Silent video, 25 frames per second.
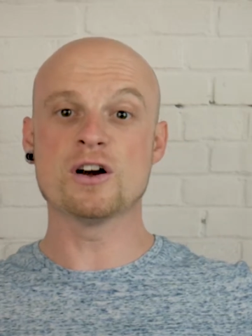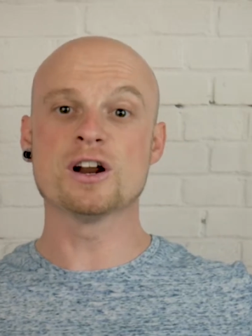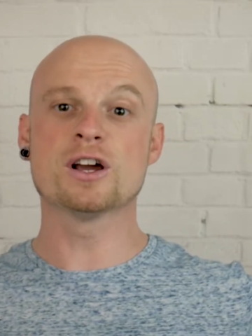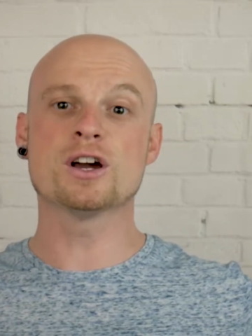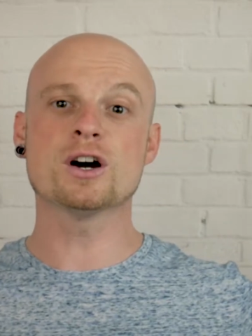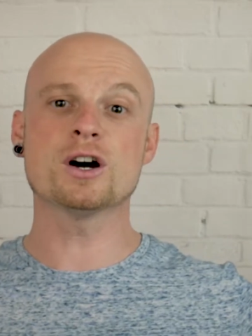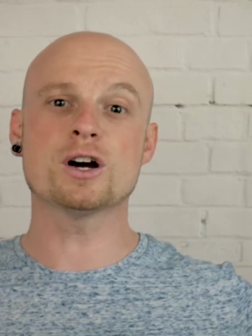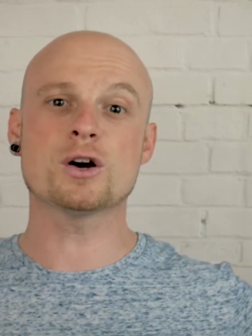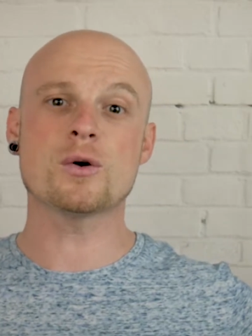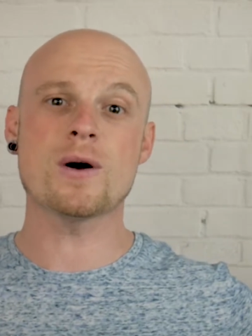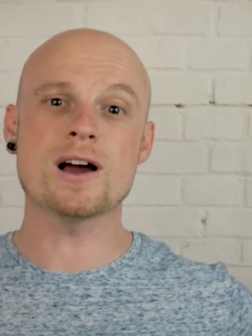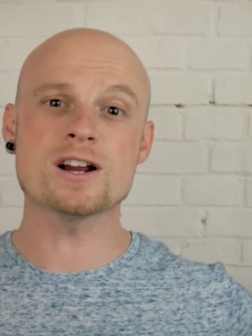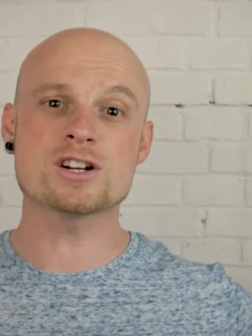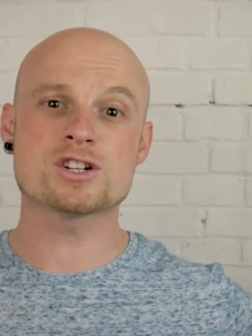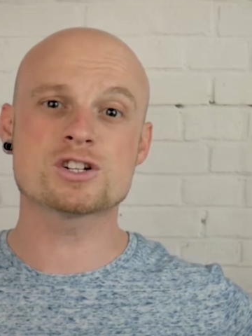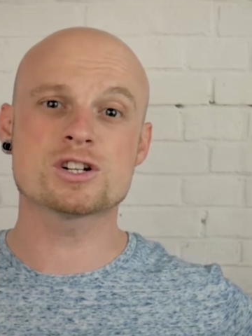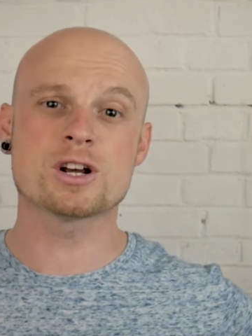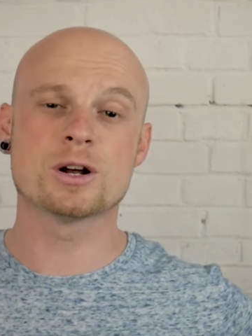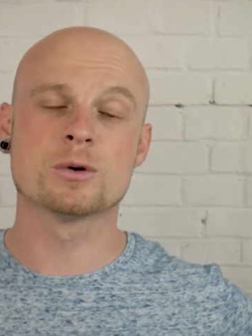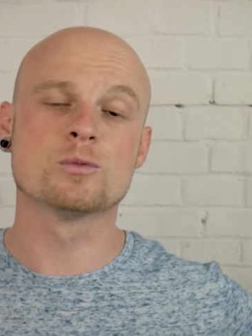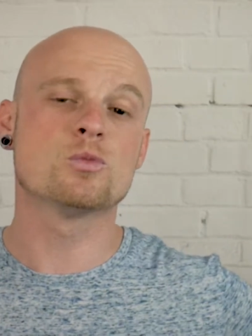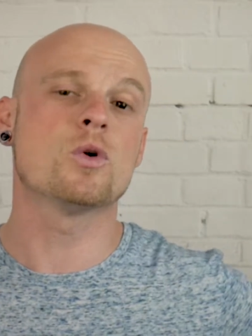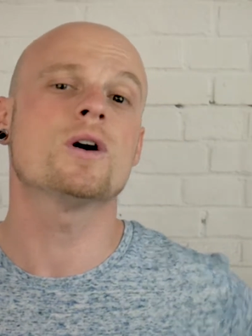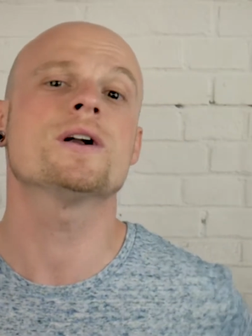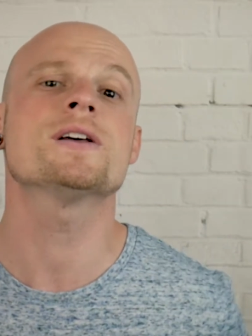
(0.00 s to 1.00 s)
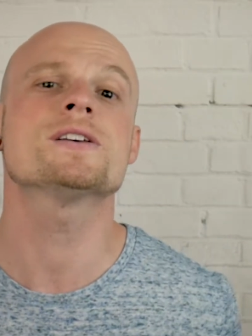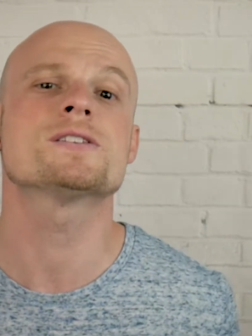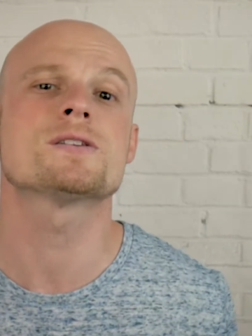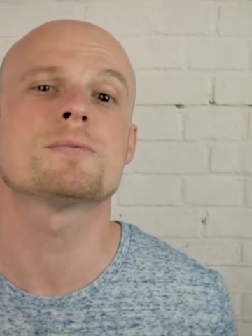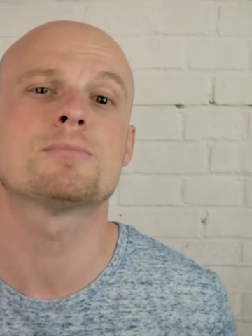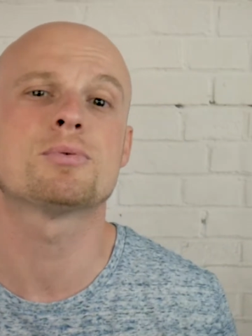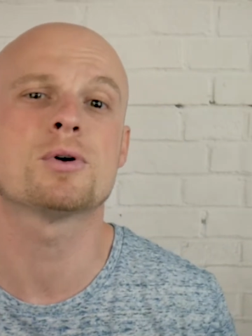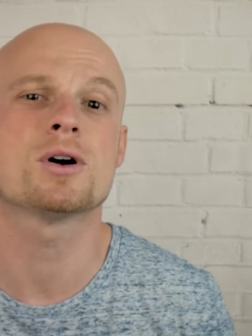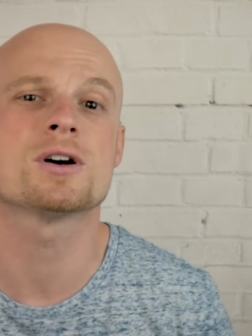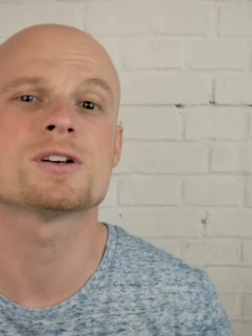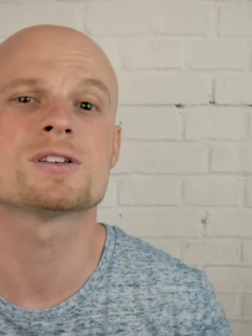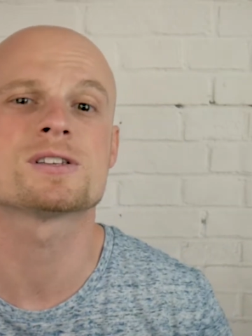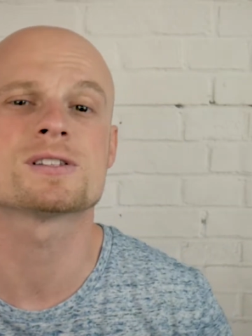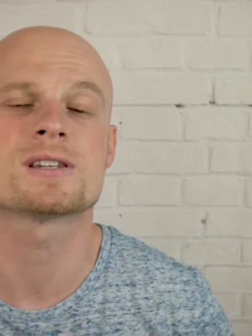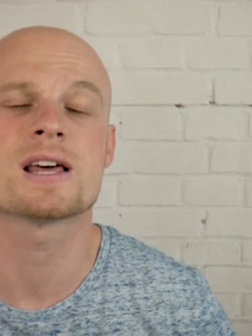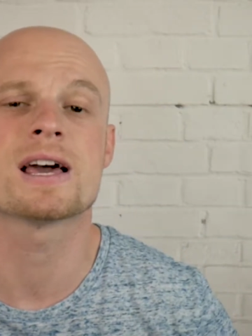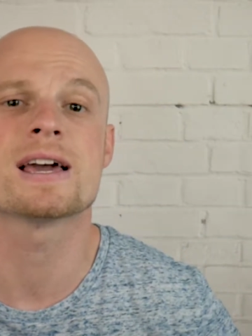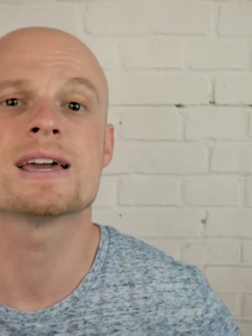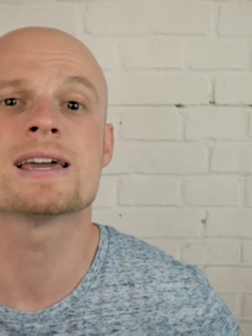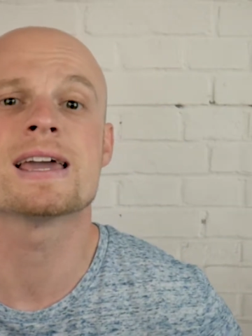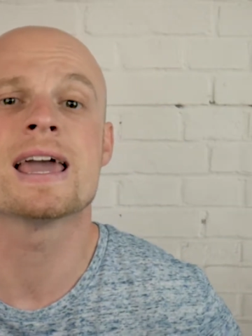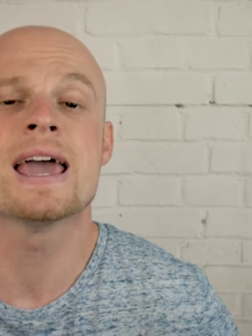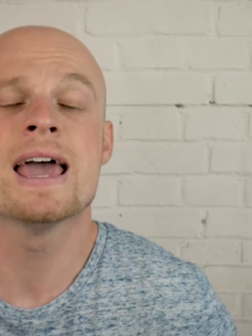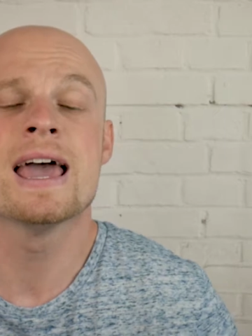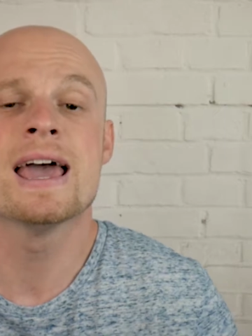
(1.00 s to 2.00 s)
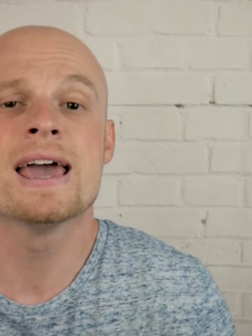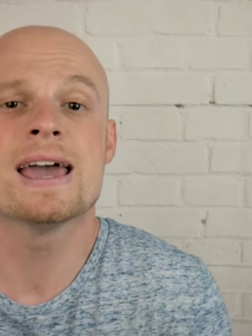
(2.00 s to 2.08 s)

good question. What is a prostate?